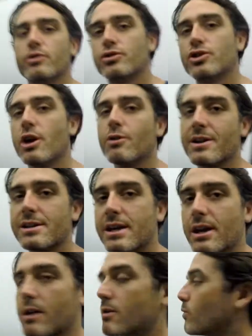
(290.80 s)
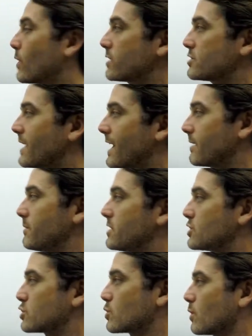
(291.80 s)
Jonas here, why don't you hand me the
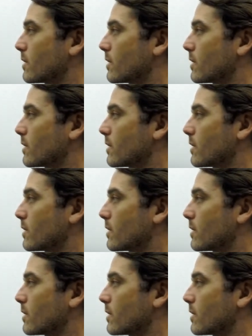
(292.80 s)
Shure